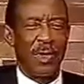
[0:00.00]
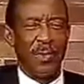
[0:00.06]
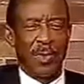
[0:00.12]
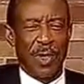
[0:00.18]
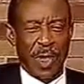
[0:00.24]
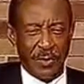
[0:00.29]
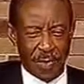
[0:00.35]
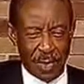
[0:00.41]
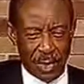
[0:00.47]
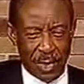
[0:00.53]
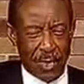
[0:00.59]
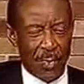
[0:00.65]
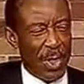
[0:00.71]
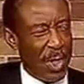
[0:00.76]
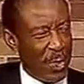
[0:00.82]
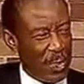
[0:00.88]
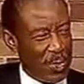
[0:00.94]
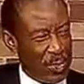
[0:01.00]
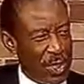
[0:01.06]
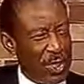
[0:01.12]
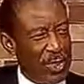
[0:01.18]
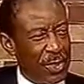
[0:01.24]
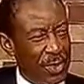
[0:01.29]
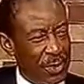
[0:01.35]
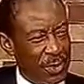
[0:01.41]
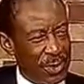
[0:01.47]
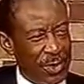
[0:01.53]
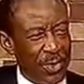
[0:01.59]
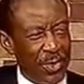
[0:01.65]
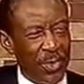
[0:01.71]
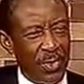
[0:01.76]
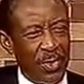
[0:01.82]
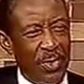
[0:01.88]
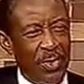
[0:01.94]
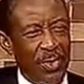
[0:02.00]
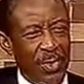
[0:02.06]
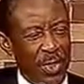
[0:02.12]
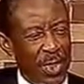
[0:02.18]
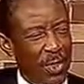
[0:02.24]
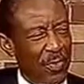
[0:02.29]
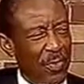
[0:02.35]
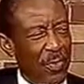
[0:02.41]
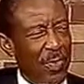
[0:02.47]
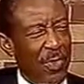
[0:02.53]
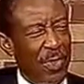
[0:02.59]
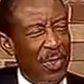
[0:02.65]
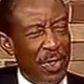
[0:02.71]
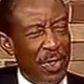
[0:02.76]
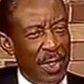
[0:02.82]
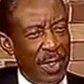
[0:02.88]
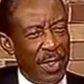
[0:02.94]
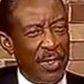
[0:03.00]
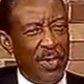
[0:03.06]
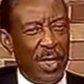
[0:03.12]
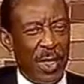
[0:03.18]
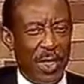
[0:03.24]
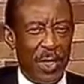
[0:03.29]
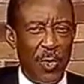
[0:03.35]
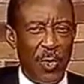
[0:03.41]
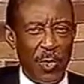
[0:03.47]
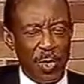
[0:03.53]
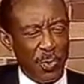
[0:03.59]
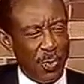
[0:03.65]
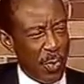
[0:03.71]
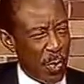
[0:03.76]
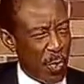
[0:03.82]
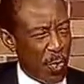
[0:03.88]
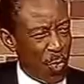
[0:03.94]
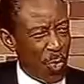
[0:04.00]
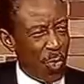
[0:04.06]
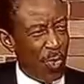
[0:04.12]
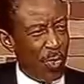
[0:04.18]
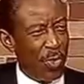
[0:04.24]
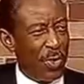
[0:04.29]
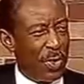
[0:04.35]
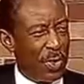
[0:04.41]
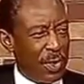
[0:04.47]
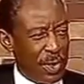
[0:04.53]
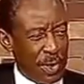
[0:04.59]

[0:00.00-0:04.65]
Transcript: But after some negotiations, you know, Khrushchev, you know, had a quid pro quo. Mm.